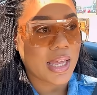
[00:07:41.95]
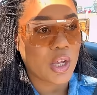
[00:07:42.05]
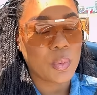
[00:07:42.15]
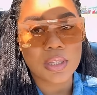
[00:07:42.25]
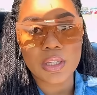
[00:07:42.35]
I
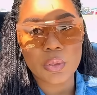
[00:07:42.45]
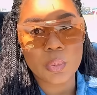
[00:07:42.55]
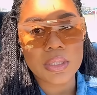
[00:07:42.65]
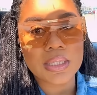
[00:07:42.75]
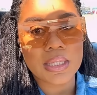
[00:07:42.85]
quickly
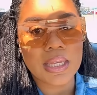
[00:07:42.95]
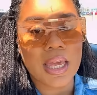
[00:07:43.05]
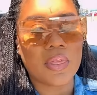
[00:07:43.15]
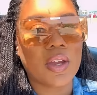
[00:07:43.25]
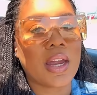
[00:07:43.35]
threw it
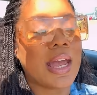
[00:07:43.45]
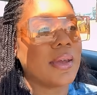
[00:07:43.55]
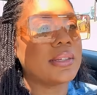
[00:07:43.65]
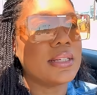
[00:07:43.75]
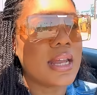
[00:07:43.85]
together.
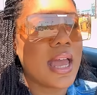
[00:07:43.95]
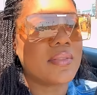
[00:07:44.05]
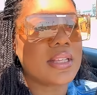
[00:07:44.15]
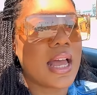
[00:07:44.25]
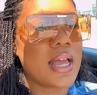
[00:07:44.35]
I didn't
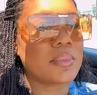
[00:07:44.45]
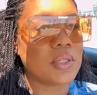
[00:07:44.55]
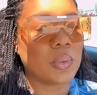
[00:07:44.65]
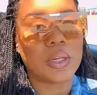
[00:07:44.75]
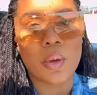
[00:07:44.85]
have time to
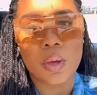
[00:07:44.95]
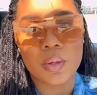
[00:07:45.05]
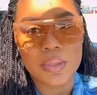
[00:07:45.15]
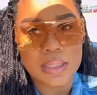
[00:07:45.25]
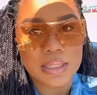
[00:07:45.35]
do an
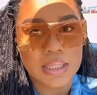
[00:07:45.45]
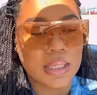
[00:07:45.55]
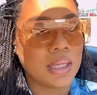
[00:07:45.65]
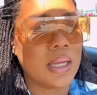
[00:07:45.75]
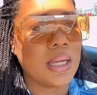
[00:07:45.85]

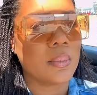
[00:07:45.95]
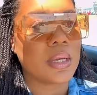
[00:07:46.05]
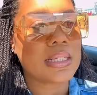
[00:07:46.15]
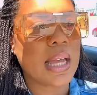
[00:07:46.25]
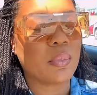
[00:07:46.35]
OOTD
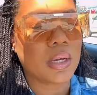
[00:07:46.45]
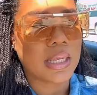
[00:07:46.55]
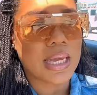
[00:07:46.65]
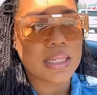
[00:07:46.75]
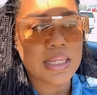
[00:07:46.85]
because I'm
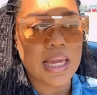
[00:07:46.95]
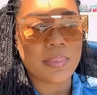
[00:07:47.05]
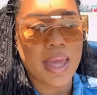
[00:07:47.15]
running out of time.